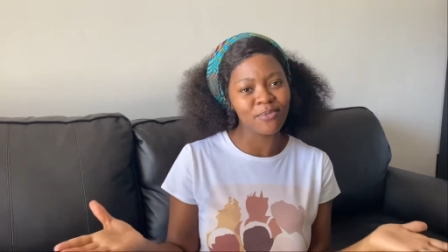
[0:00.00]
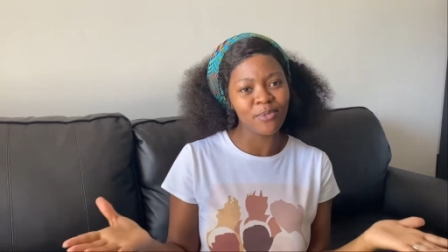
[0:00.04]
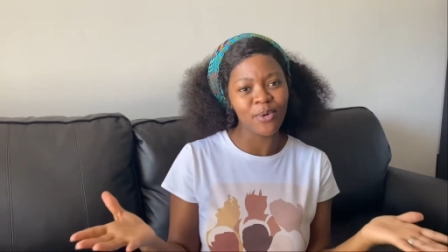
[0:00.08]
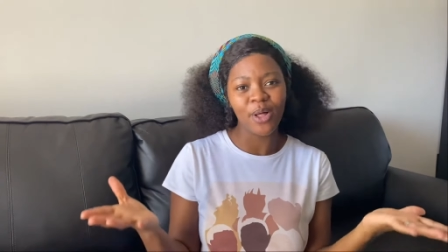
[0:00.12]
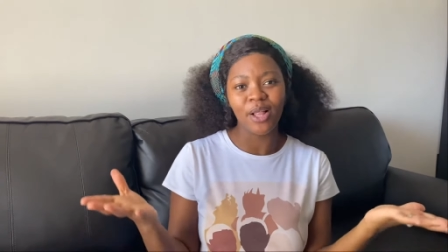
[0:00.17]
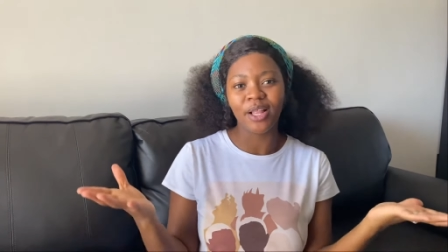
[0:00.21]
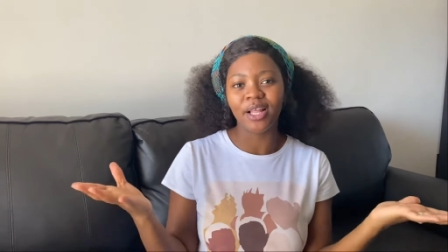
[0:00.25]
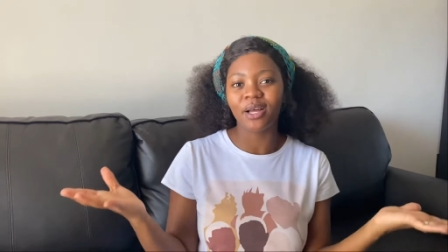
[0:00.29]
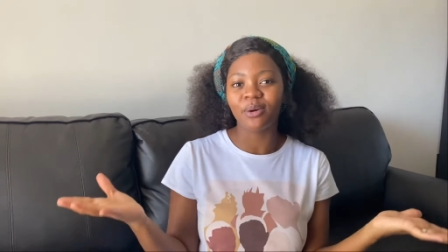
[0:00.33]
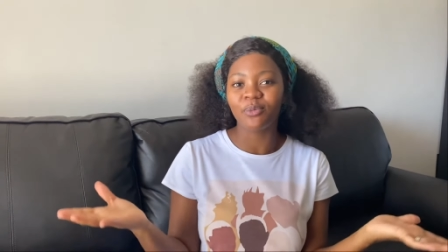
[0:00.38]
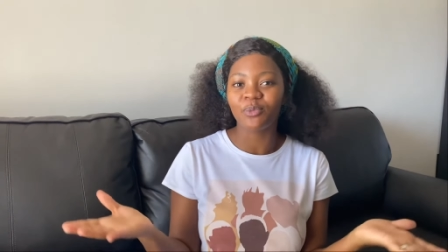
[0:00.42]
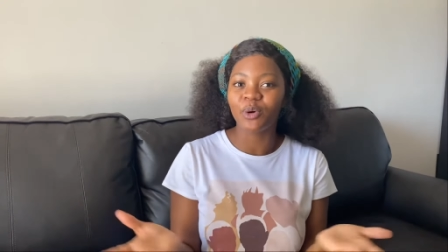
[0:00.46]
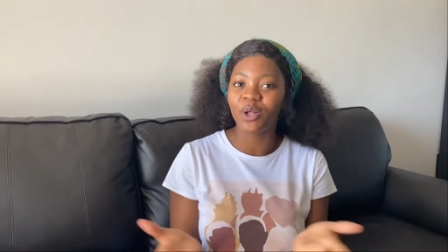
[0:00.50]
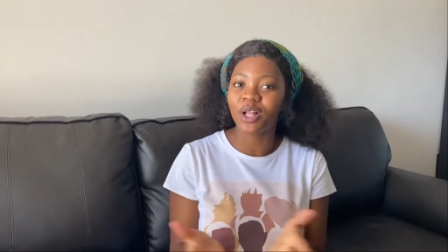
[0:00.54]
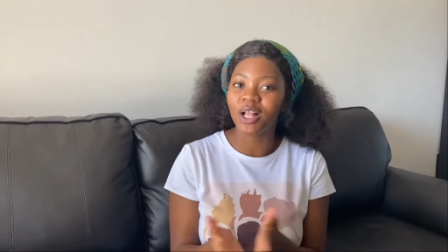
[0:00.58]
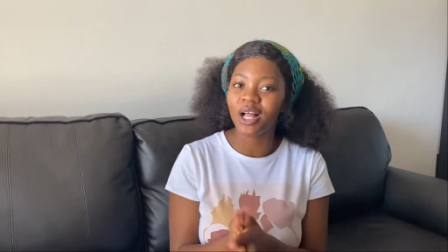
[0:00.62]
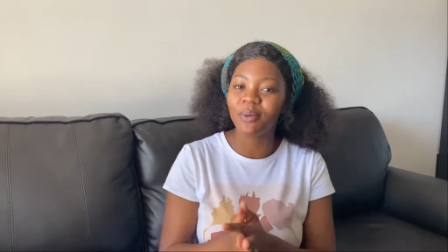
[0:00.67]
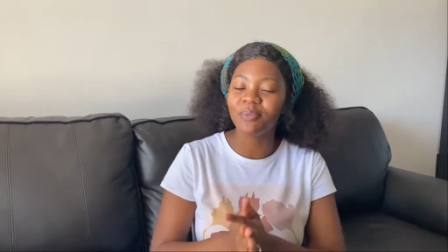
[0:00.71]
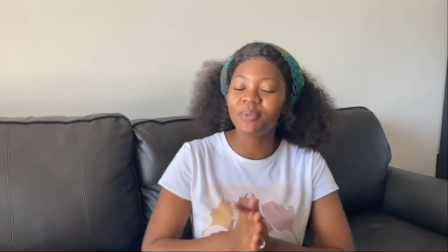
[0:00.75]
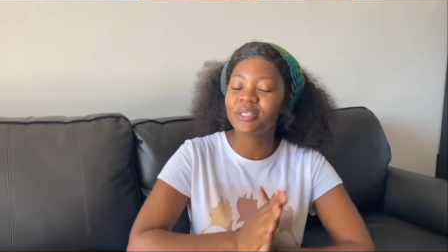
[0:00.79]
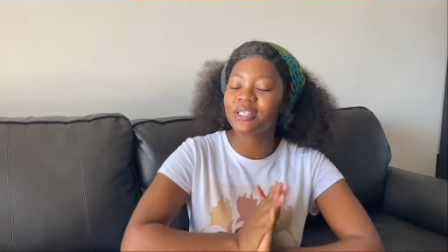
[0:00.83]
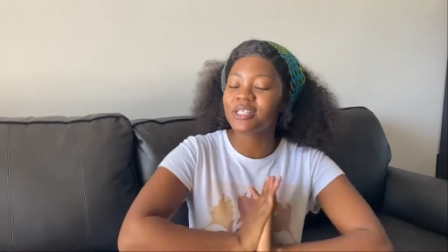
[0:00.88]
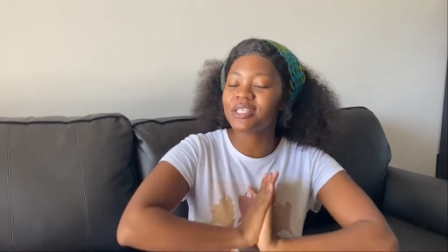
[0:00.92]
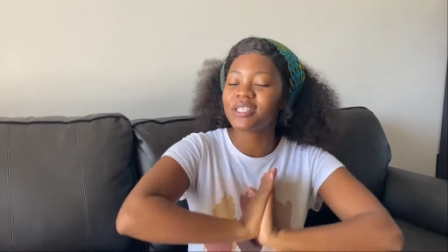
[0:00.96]
welcome,
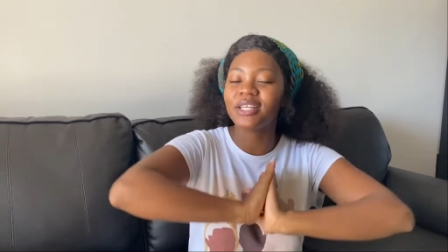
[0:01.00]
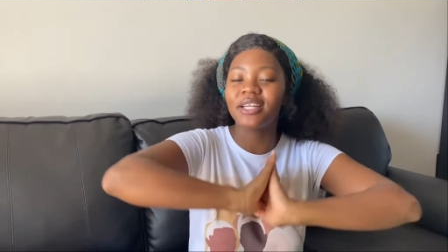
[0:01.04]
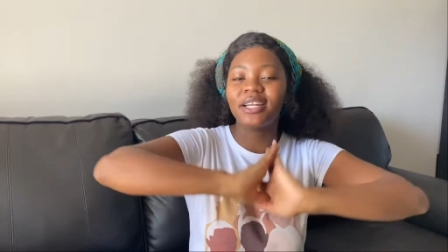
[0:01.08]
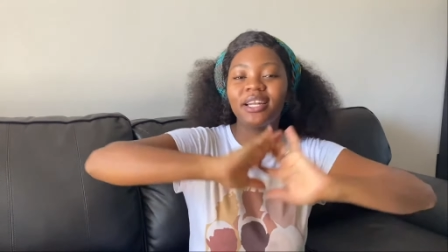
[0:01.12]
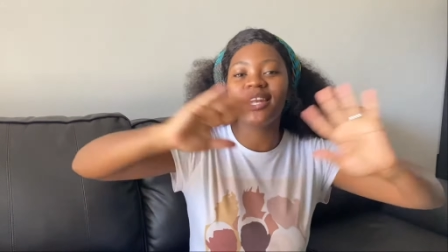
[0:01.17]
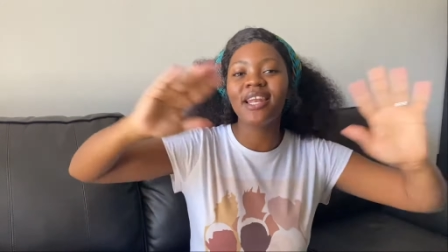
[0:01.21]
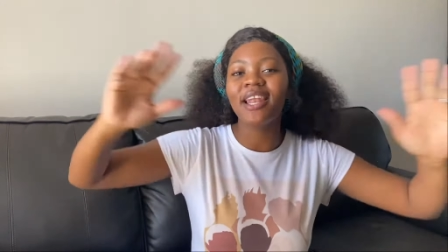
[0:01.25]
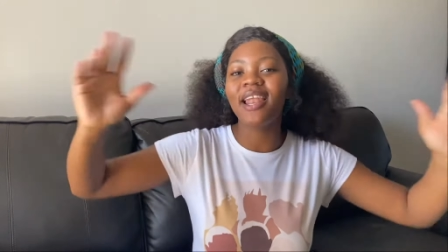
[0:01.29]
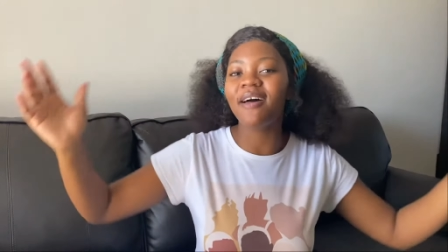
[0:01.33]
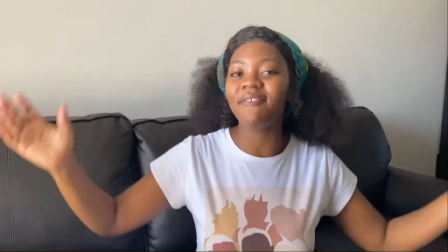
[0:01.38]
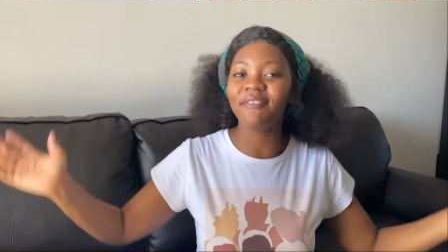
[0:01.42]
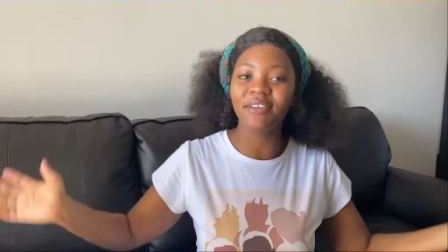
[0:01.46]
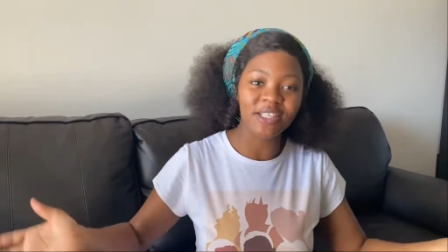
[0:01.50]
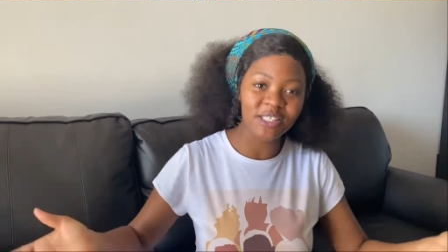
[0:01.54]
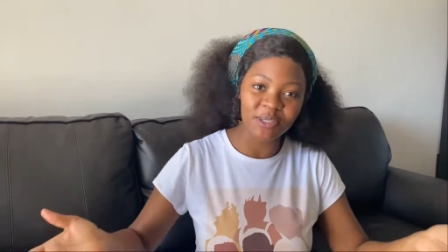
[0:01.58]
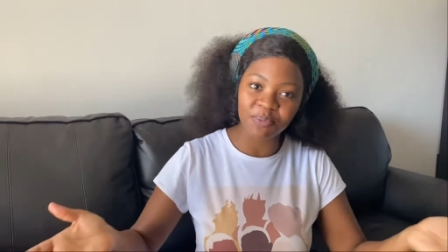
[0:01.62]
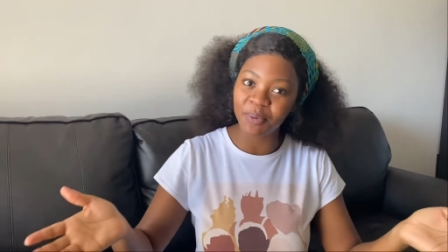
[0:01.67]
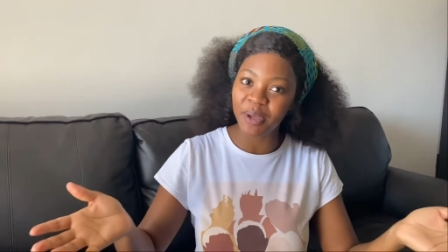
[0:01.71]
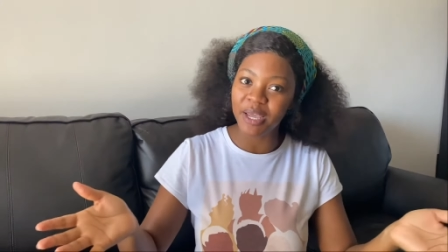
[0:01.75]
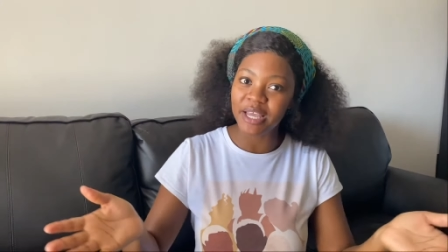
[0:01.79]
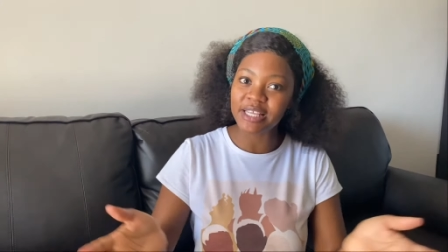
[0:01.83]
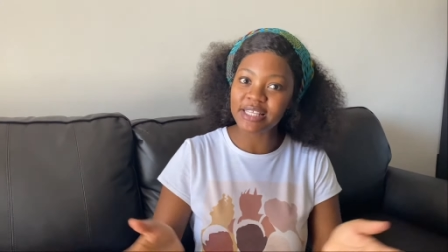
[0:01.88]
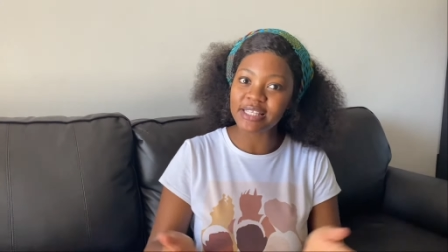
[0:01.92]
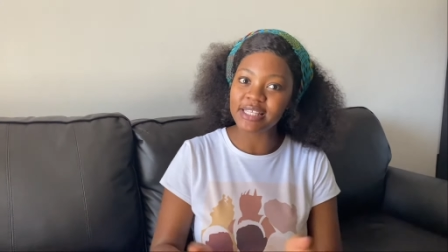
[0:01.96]
welcome. This is a loving
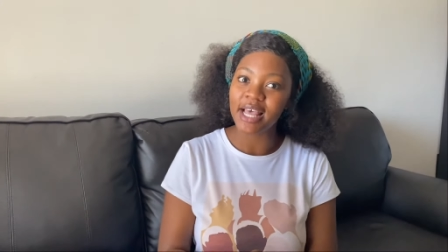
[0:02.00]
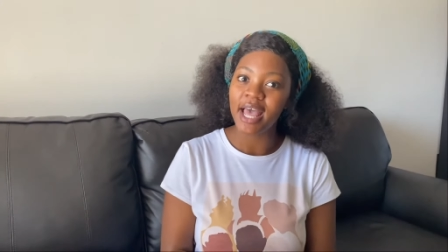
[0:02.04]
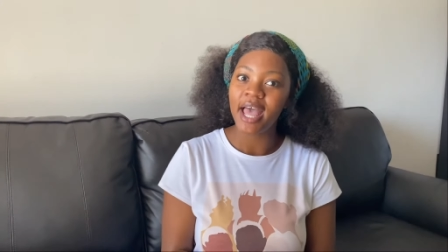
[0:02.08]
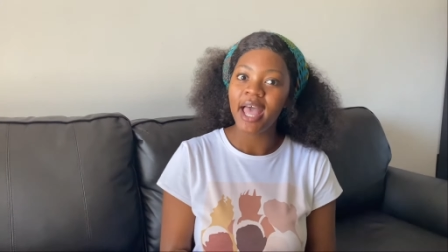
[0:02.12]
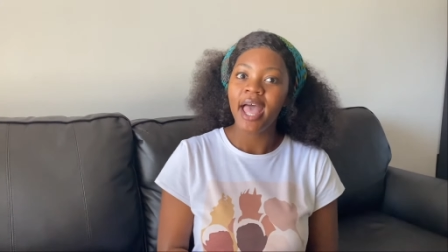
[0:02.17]
space.